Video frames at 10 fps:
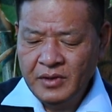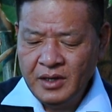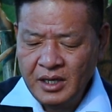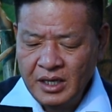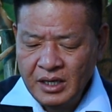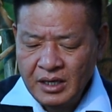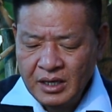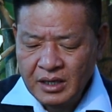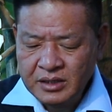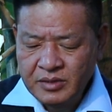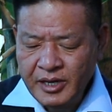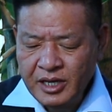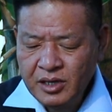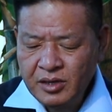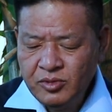the
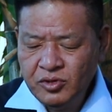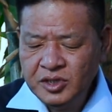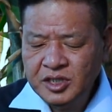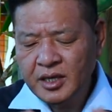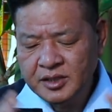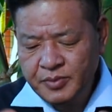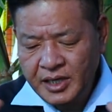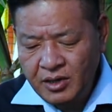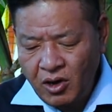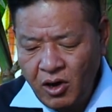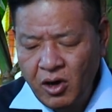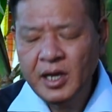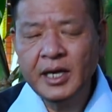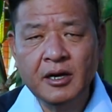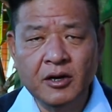Tibetan communities spread
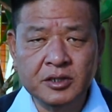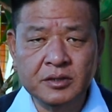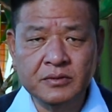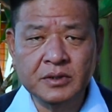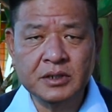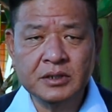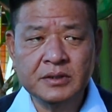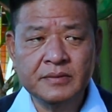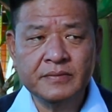all across the world.